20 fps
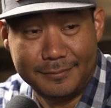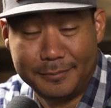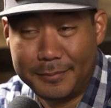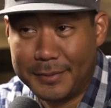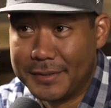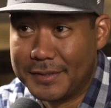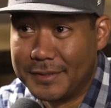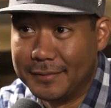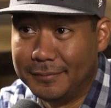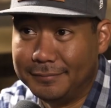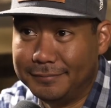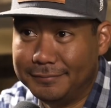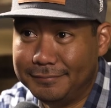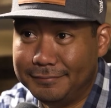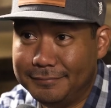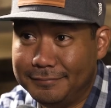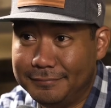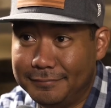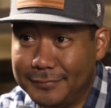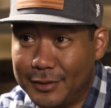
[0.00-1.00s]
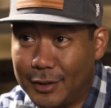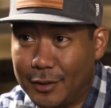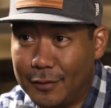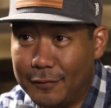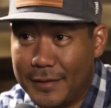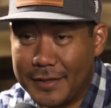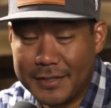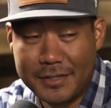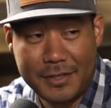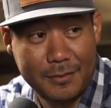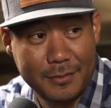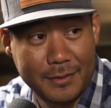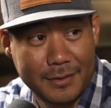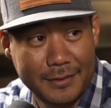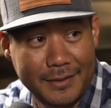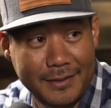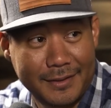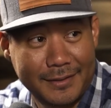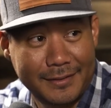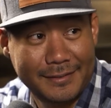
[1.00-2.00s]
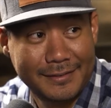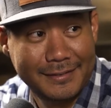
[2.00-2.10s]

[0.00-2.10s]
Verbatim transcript: Put some tall fescue on there.